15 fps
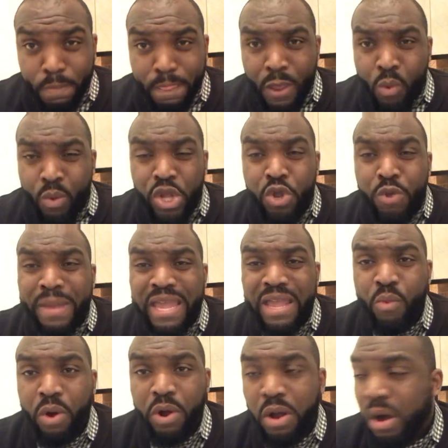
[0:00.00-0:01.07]
What do you
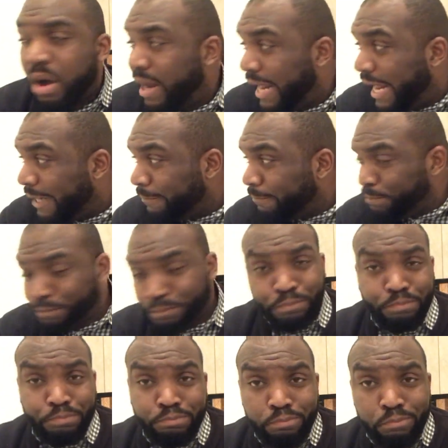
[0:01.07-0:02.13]
mean work hard at it?
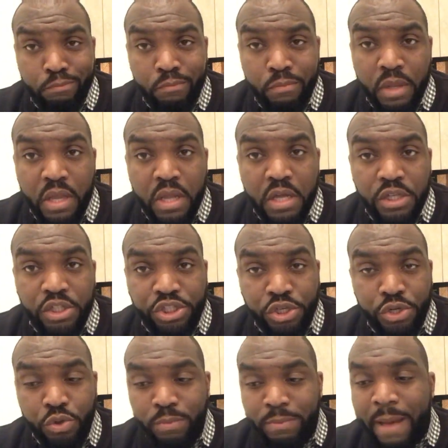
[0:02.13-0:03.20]

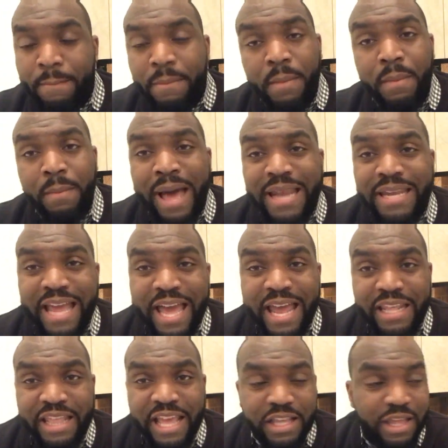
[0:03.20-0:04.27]
Shoot, my mom and my
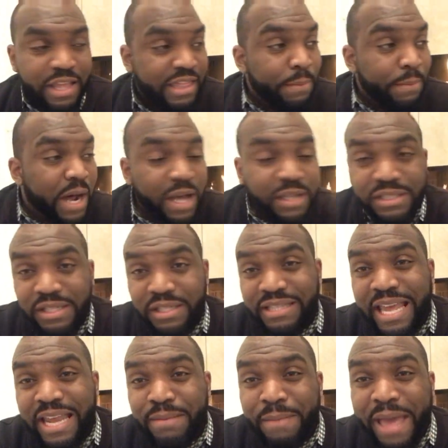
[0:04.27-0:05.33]
daddy, them hustlers,
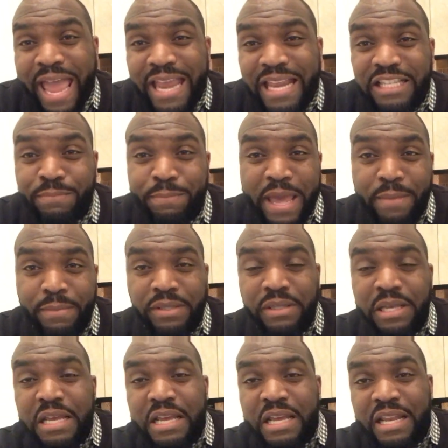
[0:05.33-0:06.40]
they them 80s babies.
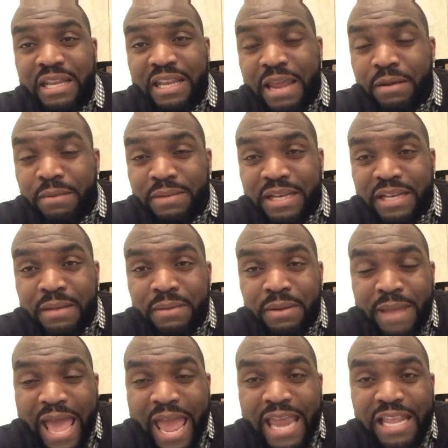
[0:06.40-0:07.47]
Them
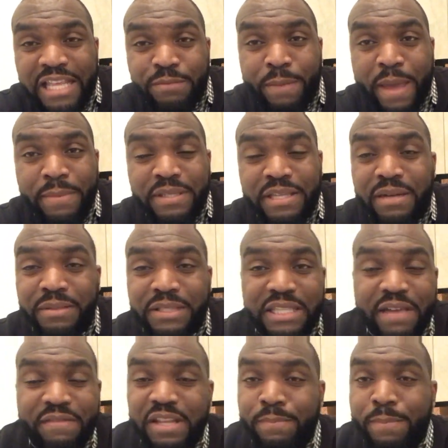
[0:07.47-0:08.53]
80s babies and them
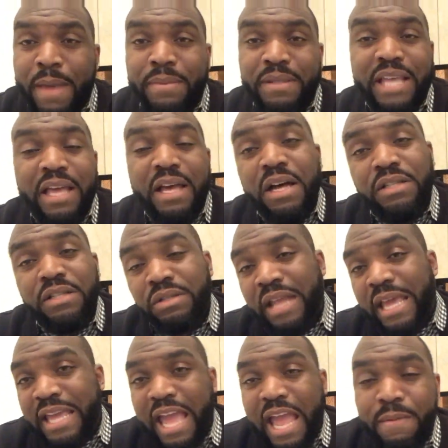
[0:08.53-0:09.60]
70s babies, they hustled,
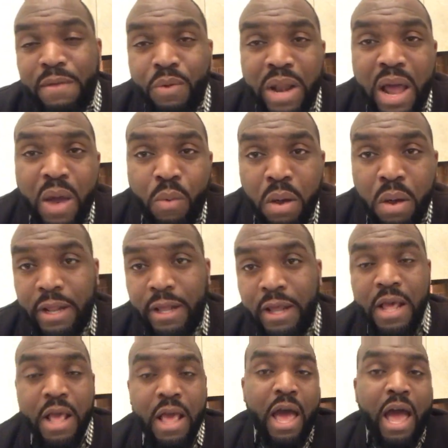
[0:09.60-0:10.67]
they gave me what I wanted.
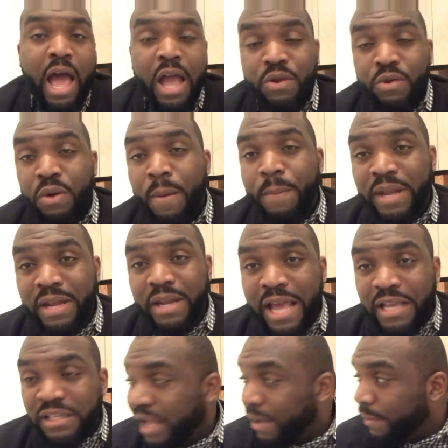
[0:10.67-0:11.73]
I grew up in a
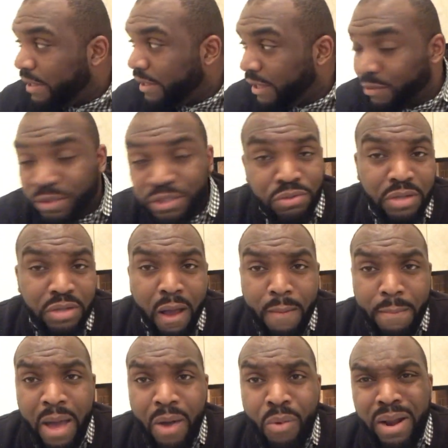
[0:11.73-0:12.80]
nice neighborhood. What you talking
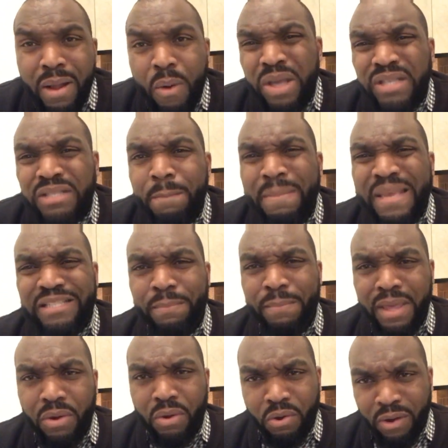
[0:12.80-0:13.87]
about? What's Miss
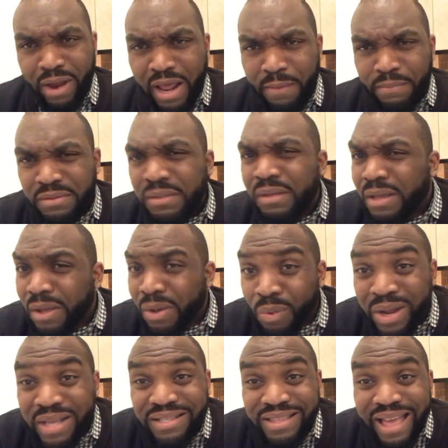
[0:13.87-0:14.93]
Meal cramps?
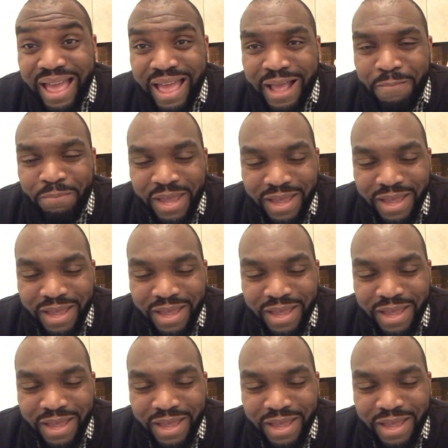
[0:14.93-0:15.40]
What's that?